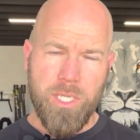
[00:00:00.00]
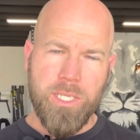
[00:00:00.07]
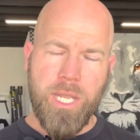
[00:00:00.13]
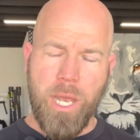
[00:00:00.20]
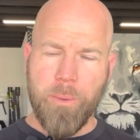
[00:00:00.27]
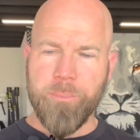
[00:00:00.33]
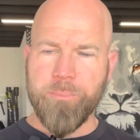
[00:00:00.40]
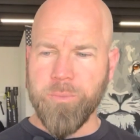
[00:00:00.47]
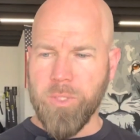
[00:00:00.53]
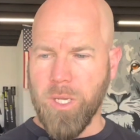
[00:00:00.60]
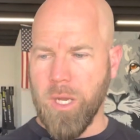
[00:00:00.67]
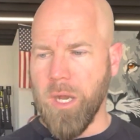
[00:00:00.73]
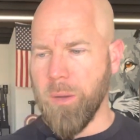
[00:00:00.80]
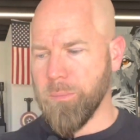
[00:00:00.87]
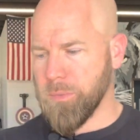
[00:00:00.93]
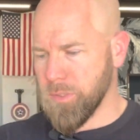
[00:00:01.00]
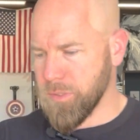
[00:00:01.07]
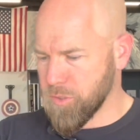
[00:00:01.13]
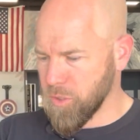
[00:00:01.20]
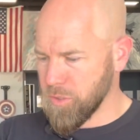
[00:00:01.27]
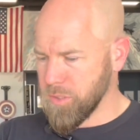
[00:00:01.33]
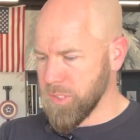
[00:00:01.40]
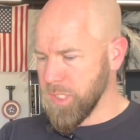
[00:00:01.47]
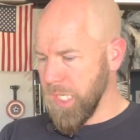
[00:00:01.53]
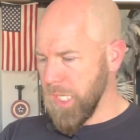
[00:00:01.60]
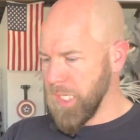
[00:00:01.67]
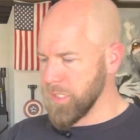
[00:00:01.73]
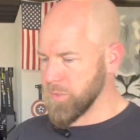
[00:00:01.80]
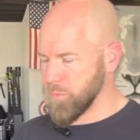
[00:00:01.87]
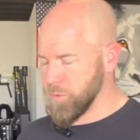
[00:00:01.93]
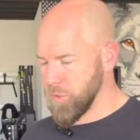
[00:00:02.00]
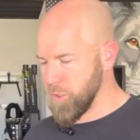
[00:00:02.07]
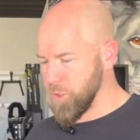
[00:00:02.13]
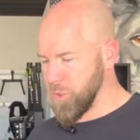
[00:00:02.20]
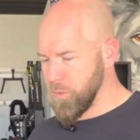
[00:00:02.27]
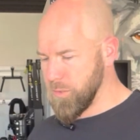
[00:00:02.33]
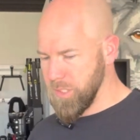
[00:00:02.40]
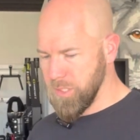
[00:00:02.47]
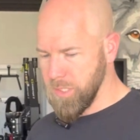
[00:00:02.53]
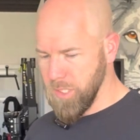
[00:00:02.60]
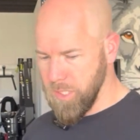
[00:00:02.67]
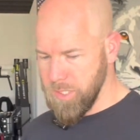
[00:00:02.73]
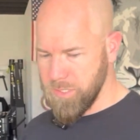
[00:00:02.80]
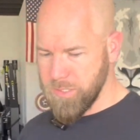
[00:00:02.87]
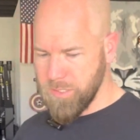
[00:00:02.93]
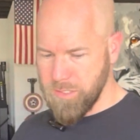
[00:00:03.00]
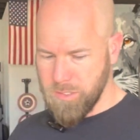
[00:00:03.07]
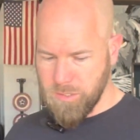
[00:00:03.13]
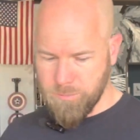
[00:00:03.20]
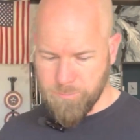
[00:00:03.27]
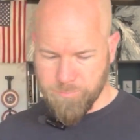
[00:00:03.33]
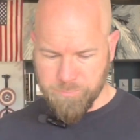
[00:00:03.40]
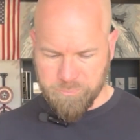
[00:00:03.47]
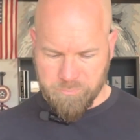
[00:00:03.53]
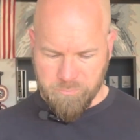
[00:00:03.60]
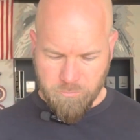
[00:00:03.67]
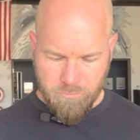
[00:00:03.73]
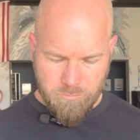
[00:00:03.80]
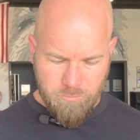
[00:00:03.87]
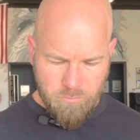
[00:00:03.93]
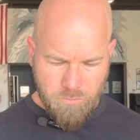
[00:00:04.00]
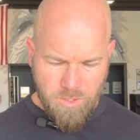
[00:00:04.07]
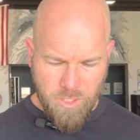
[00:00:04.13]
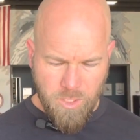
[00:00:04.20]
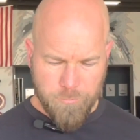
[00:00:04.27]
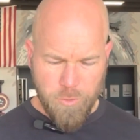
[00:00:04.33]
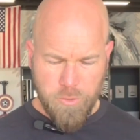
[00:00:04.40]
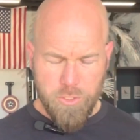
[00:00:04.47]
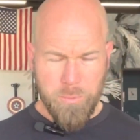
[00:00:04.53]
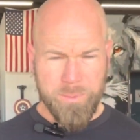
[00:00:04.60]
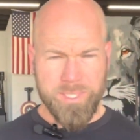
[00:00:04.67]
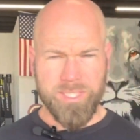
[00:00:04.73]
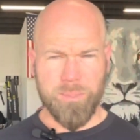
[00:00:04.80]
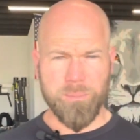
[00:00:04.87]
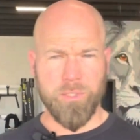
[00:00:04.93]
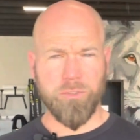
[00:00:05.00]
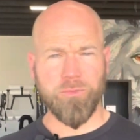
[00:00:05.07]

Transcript: Now, certain things when you're using this, if you're doing something